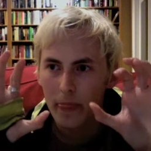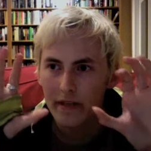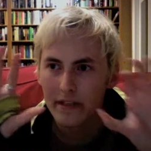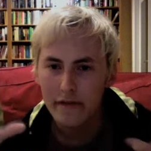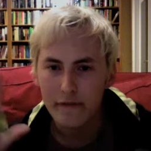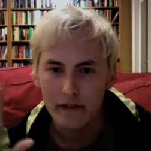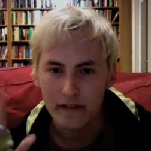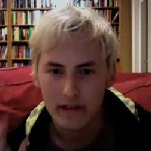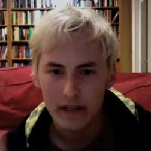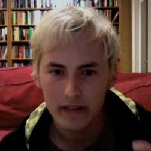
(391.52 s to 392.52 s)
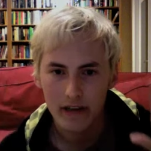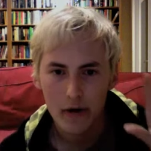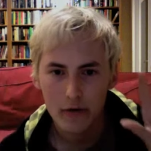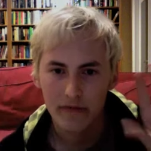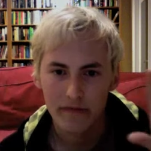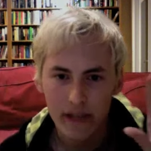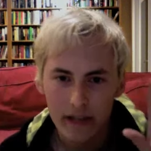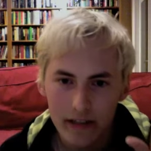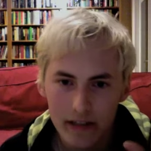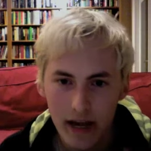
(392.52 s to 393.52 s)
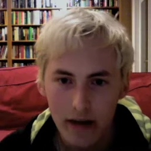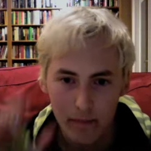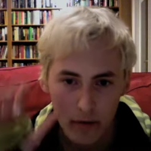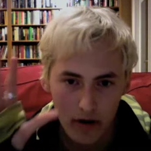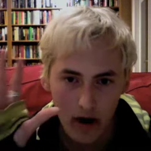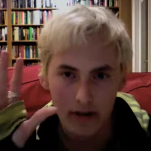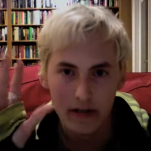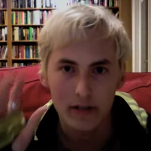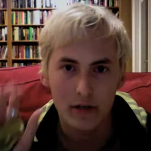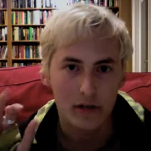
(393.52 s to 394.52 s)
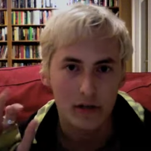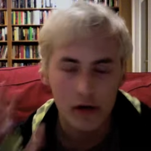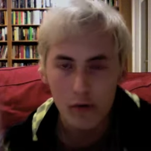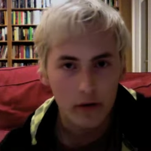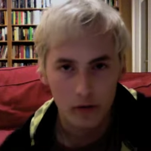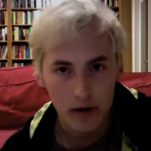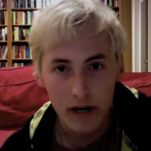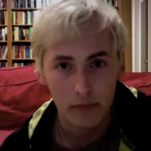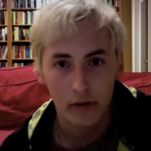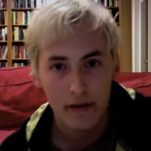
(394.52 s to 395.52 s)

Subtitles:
difference in his character in Vicus and Murdoch is just so incredible.